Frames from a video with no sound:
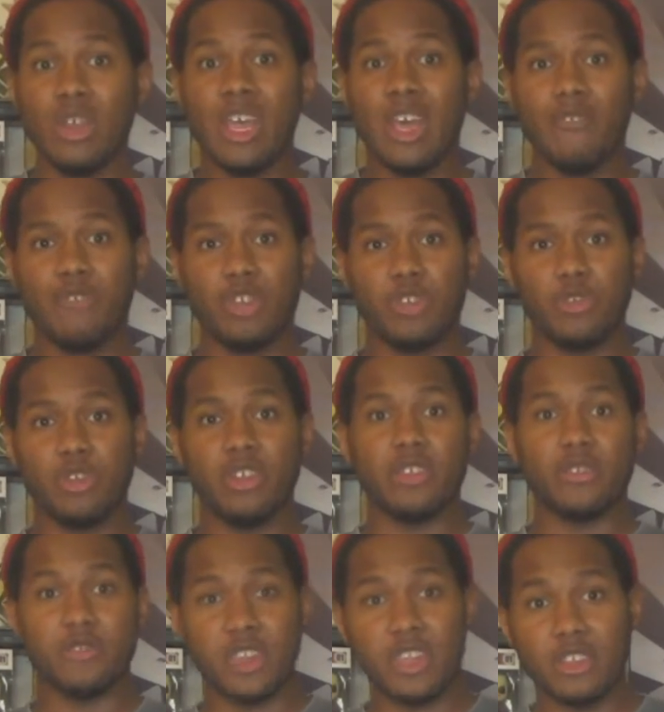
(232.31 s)
featuring
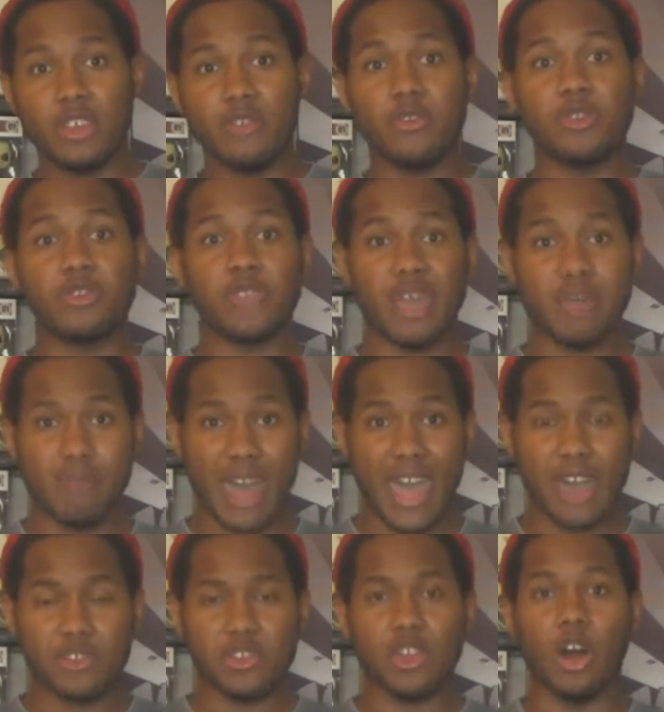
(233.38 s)
distinctive
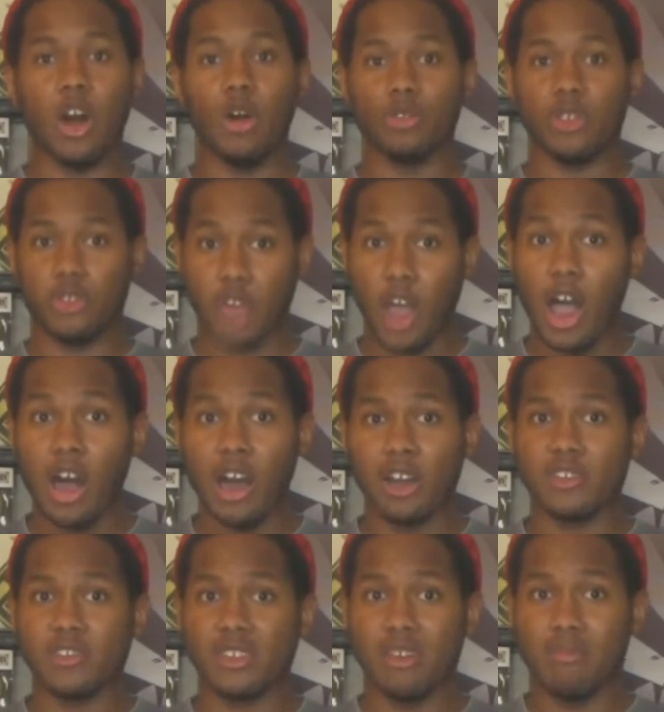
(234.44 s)
stepbacks called the
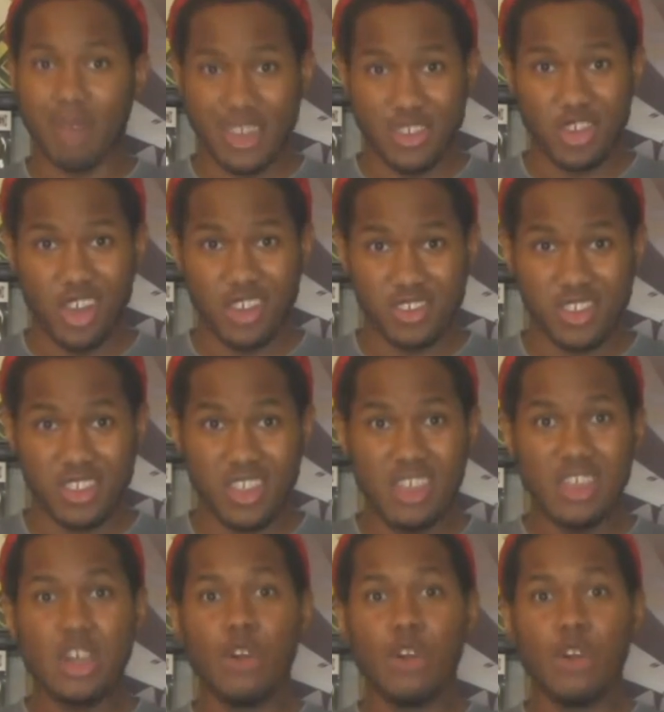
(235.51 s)
Zogs by Johnson,